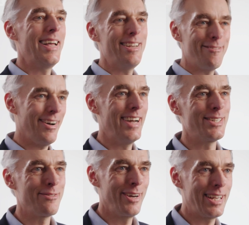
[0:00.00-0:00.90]
In
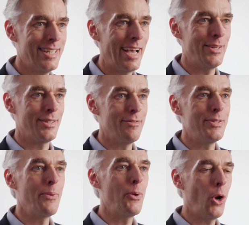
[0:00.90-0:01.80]
Finance for Executives,
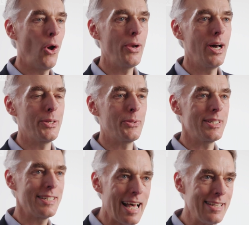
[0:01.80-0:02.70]
you will learn how to
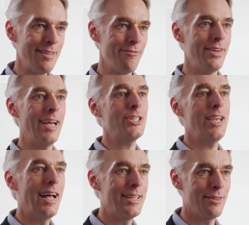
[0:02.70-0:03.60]
assess the financial
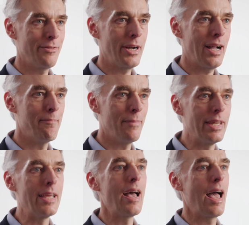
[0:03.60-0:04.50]
health of your
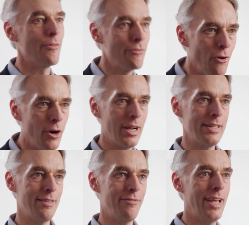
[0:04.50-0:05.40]
company and
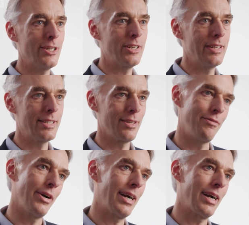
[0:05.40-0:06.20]
forecast the financial needs of your